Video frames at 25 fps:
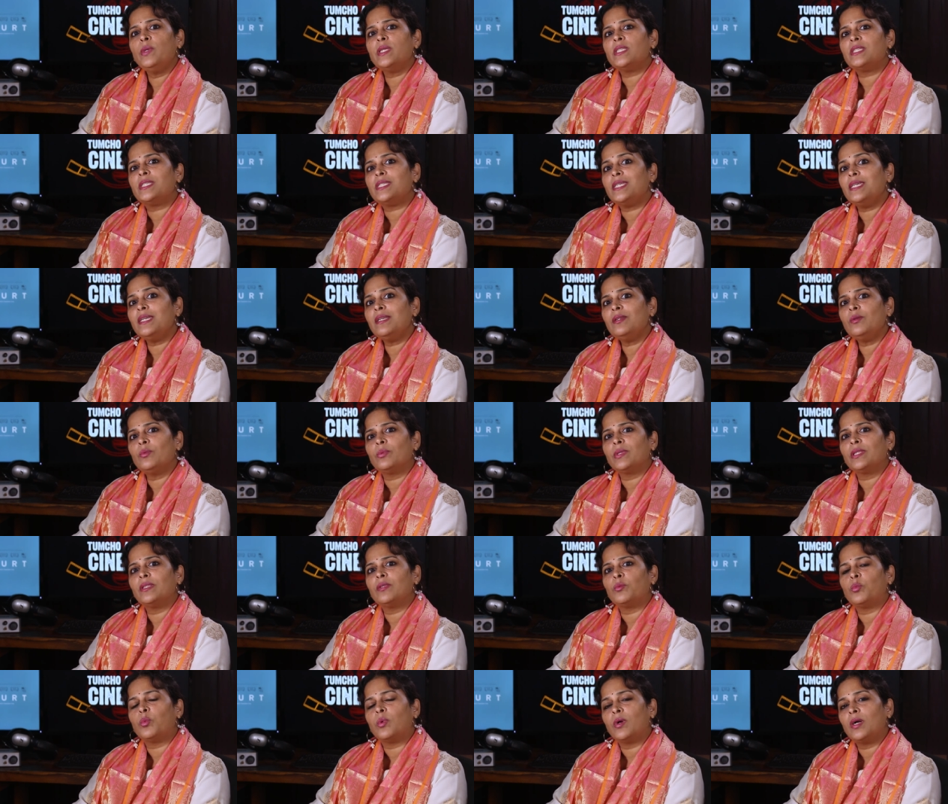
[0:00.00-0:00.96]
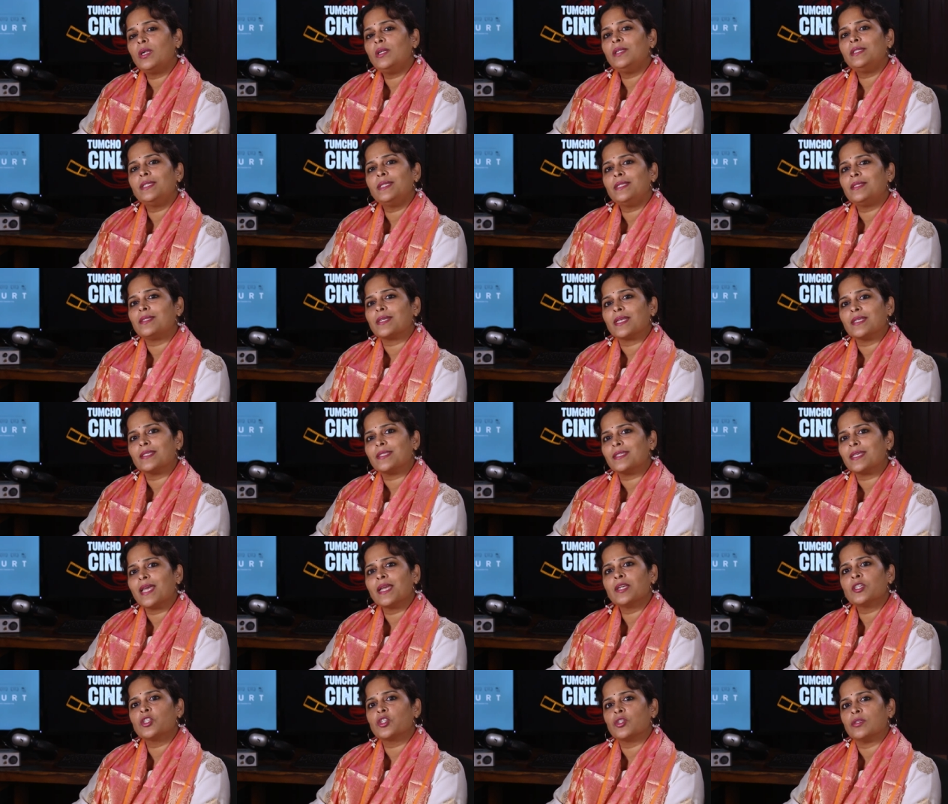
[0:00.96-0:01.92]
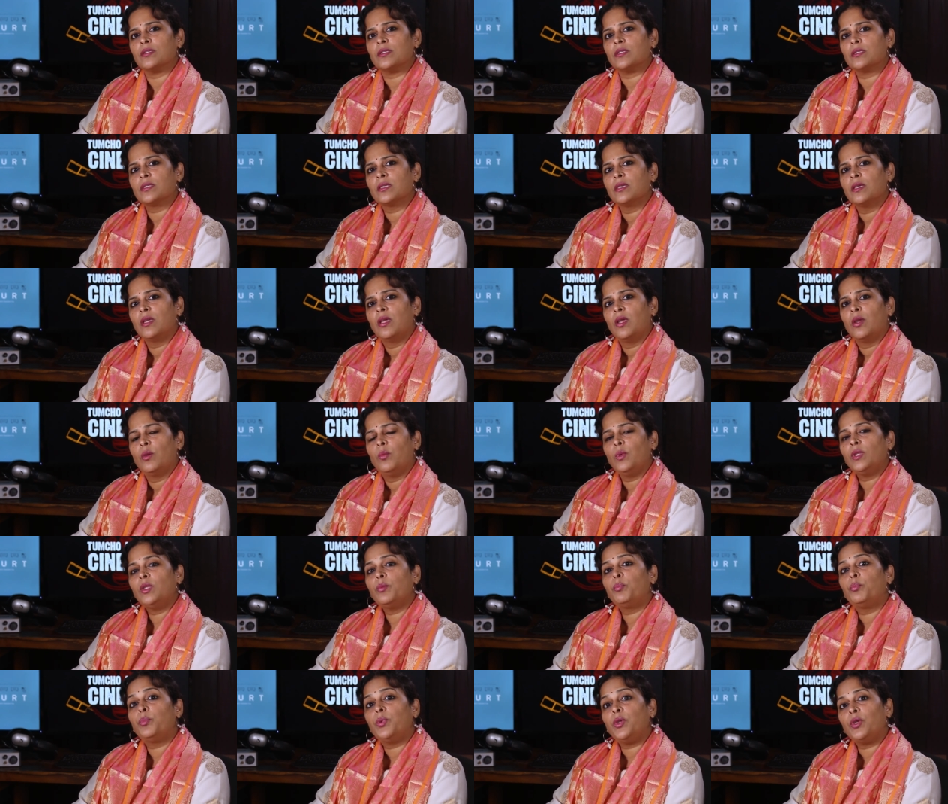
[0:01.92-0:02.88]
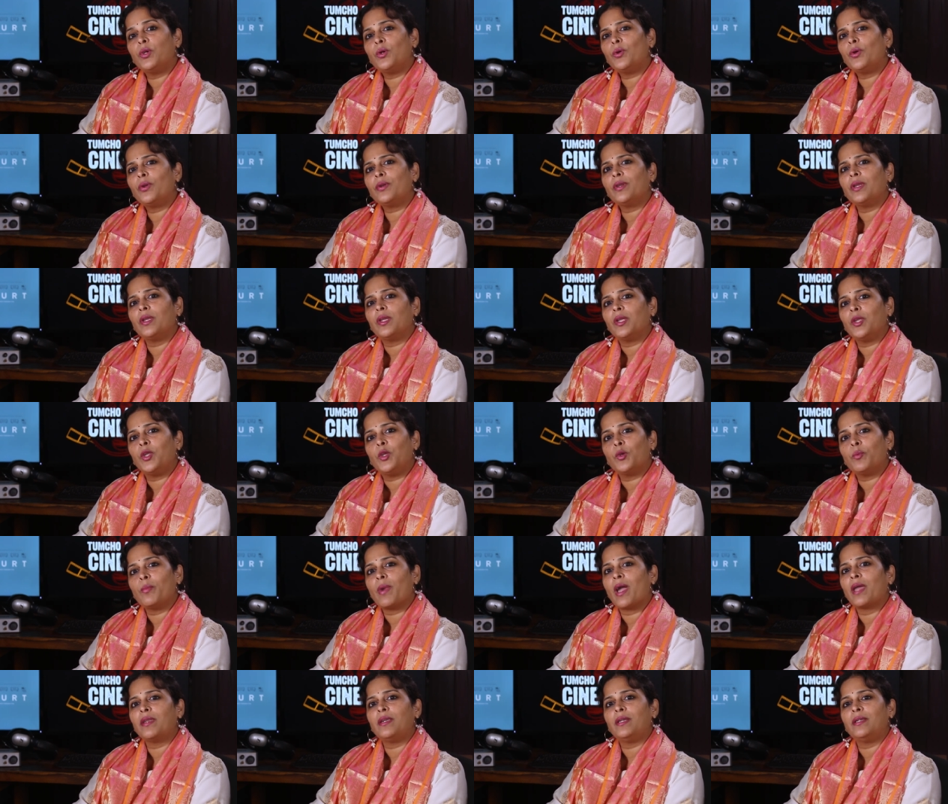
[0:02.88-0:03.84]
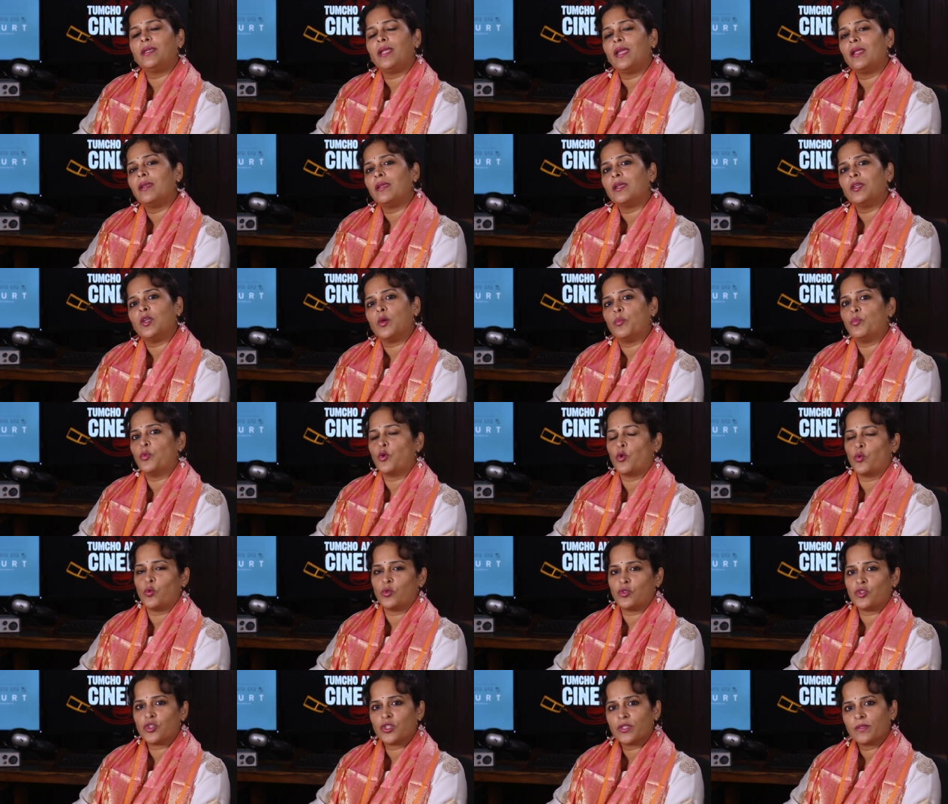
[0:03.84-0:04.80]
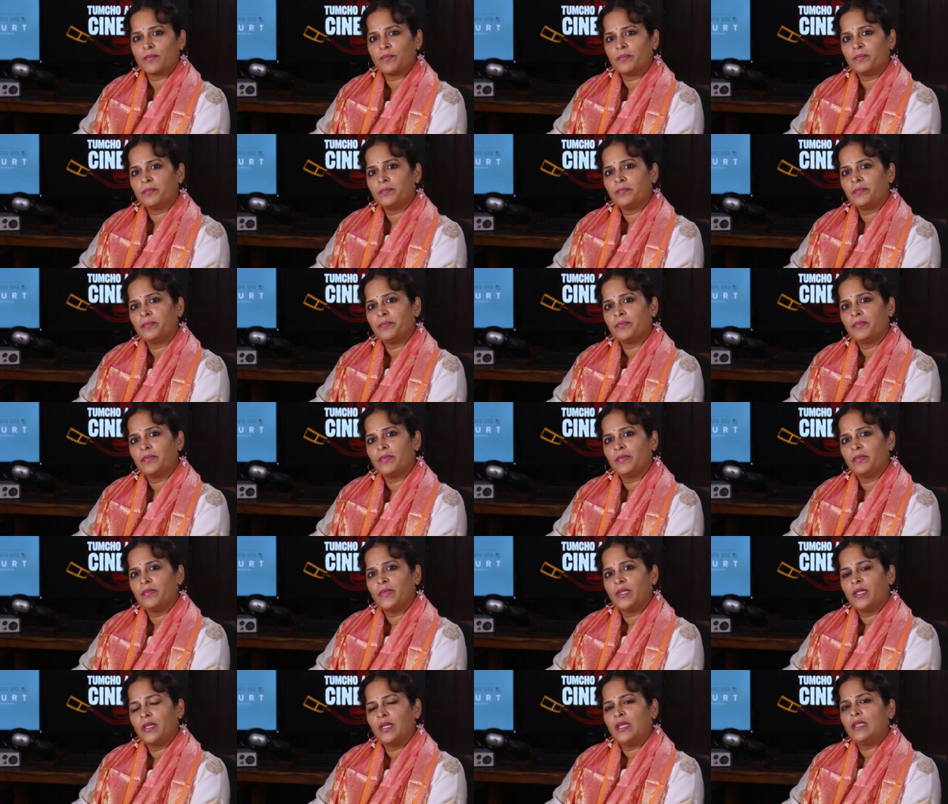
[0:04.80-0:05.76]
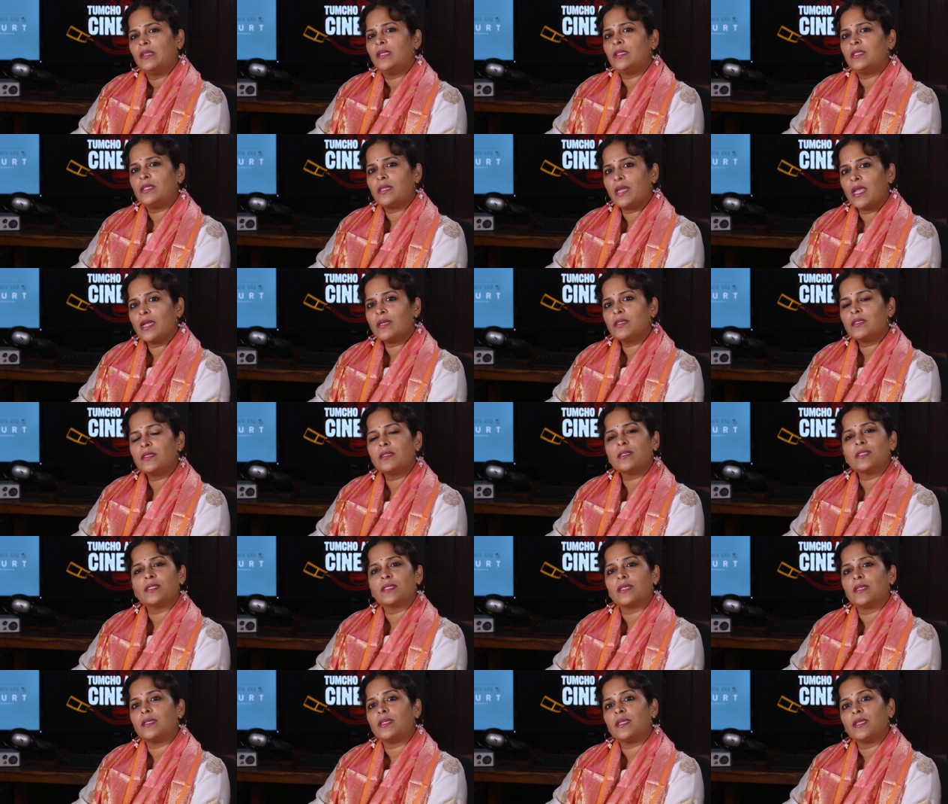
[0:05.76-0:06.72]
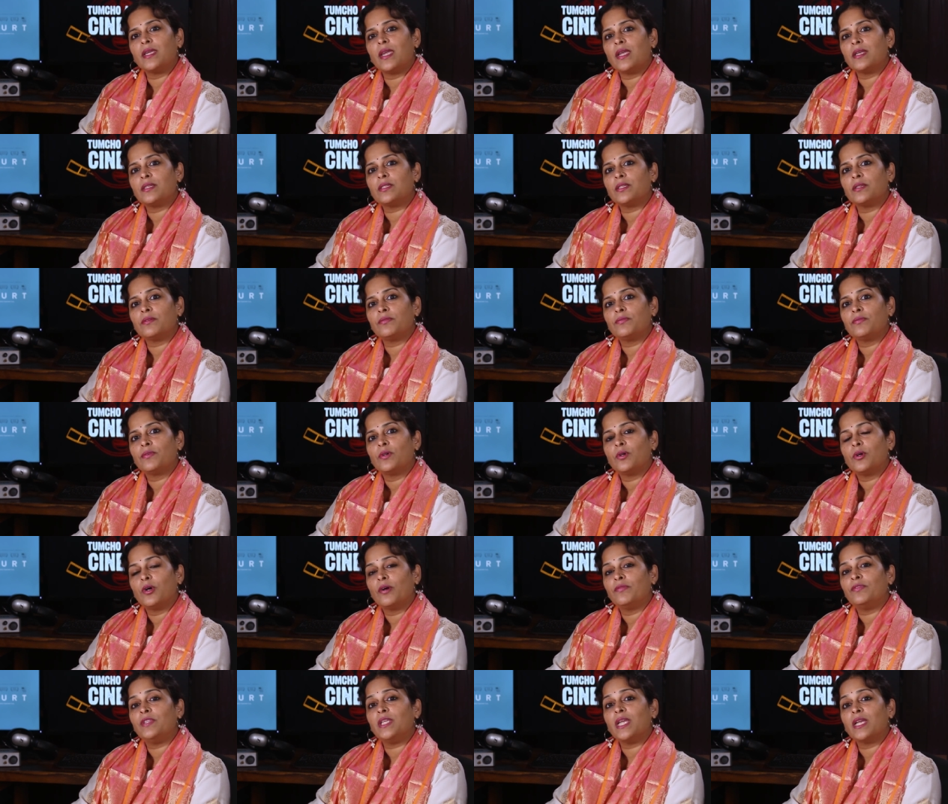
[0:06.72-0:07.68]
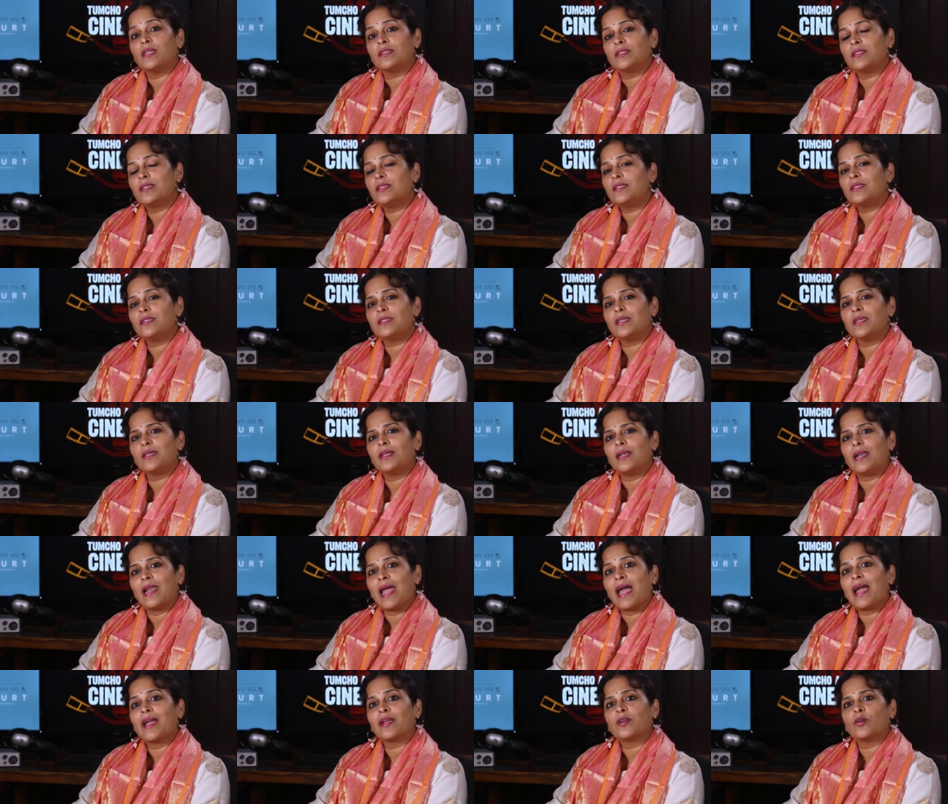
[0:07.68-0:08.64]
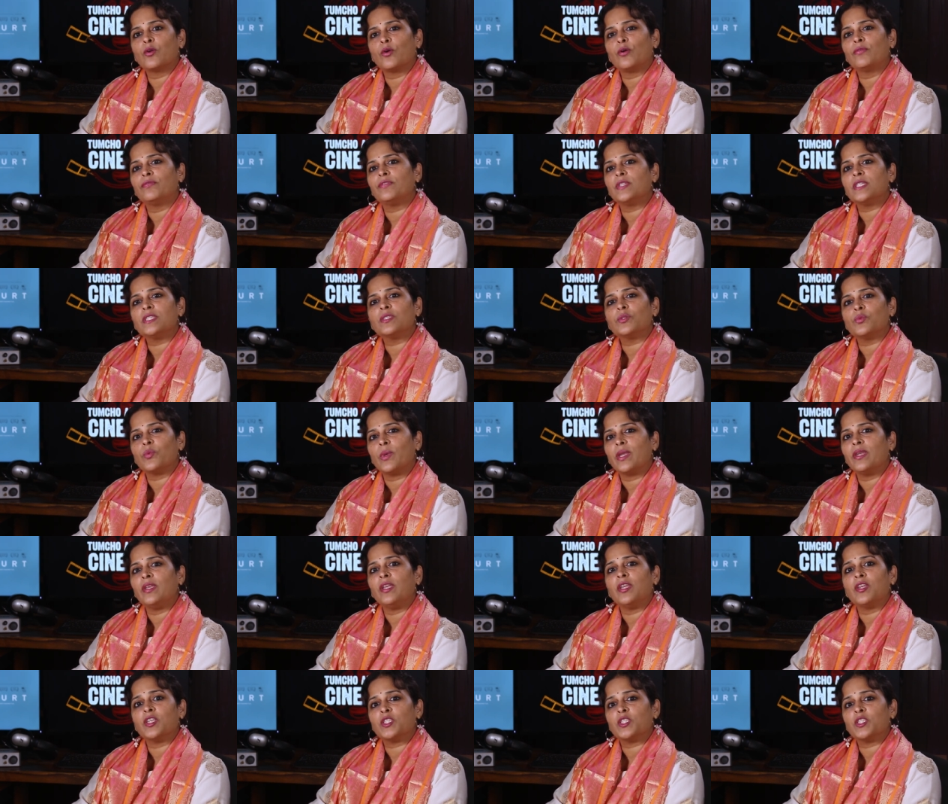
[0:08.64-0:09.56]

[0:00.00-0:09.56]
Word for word: we deal with the worldly transactions with a pure humanitarian approach. The director is indicative of the existing lack of this very